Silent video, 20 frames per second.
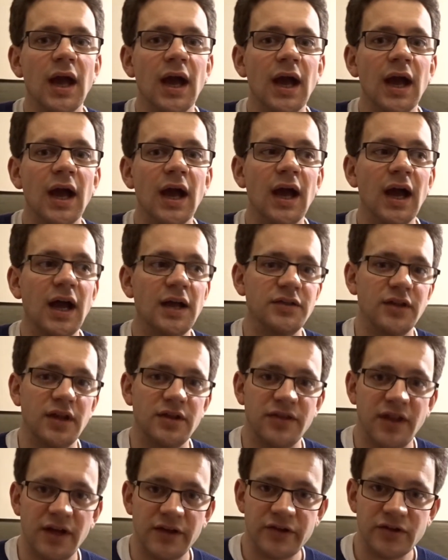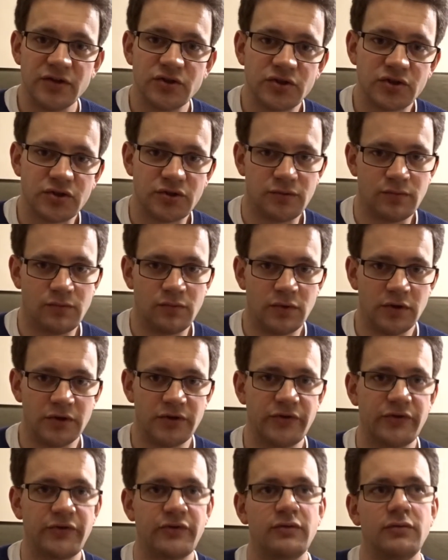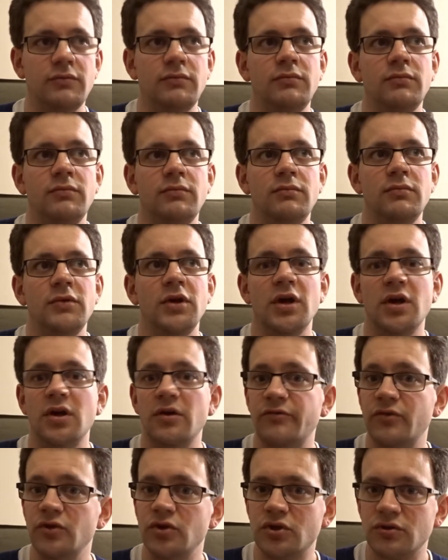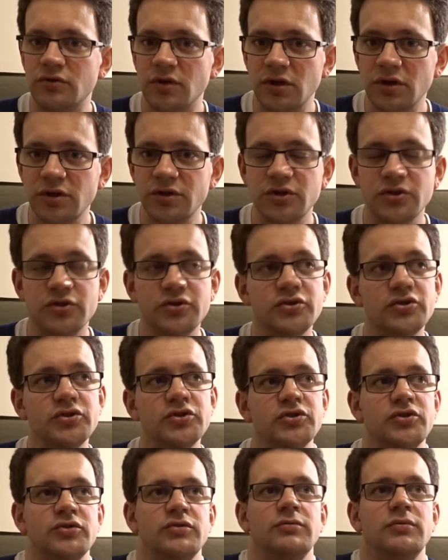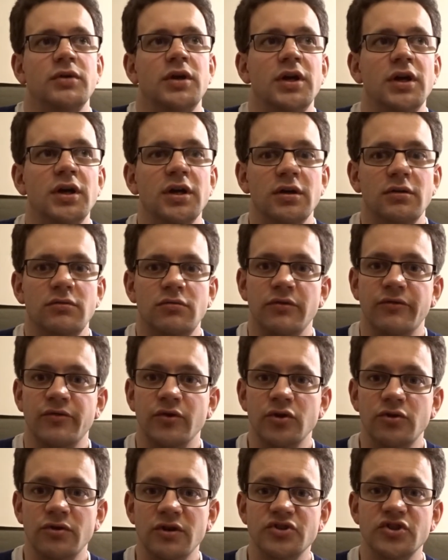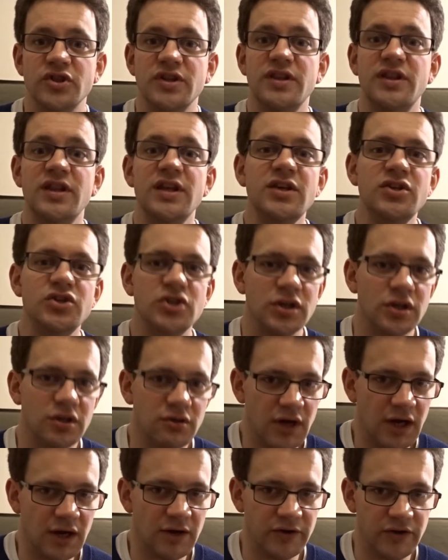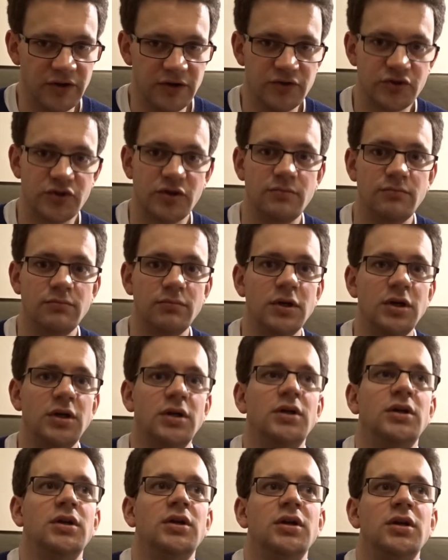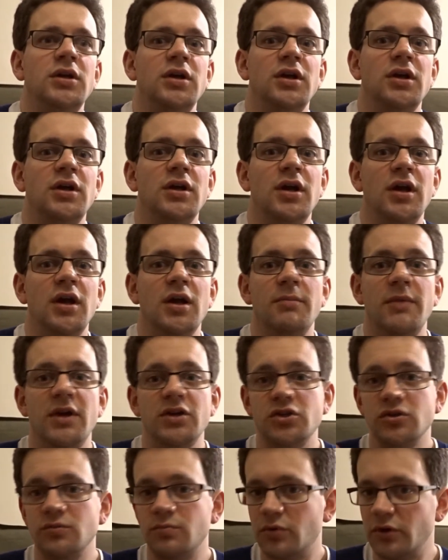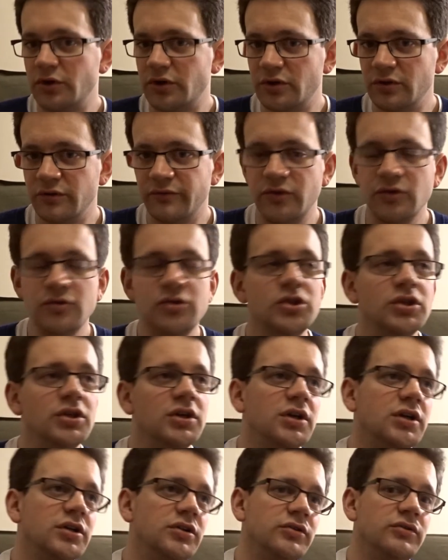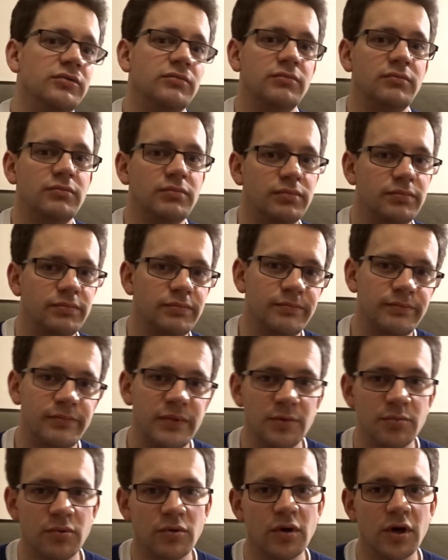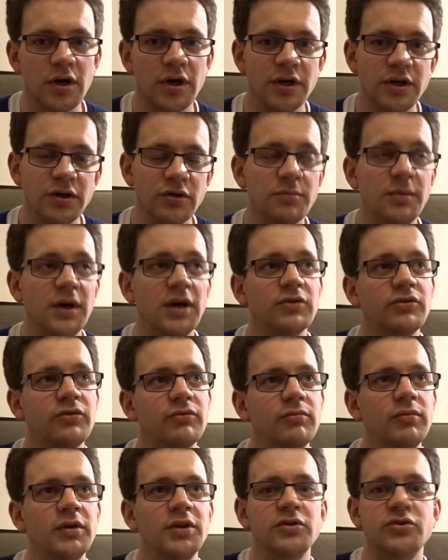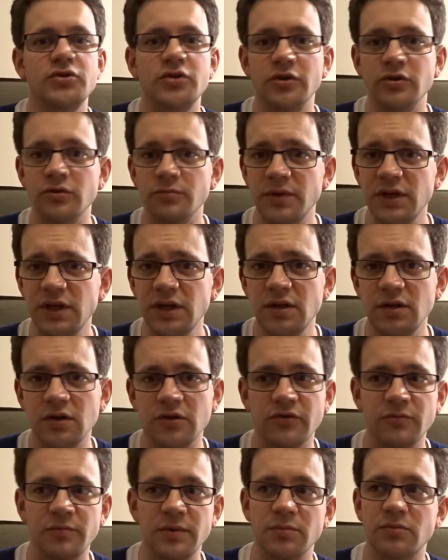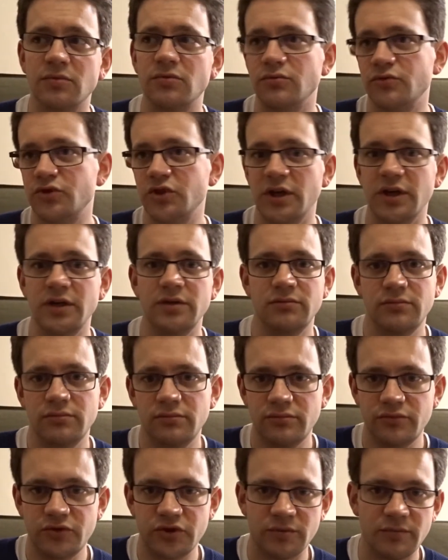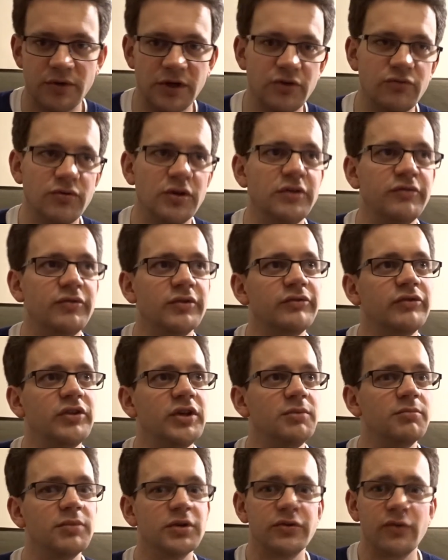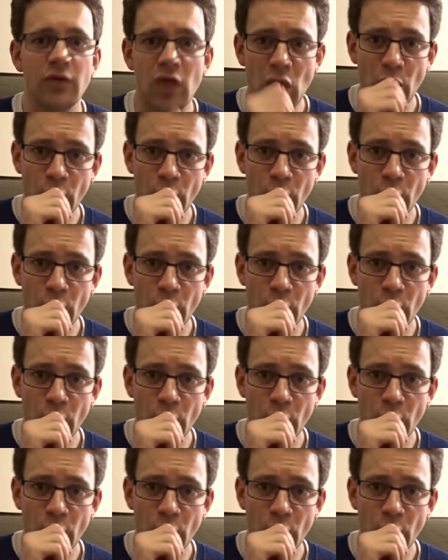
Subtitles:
And that is what futurologists refer to as the singularity. Some imagine a point in the future, and people argue about when it's going to be. A lot of people say somewhere in 2050, but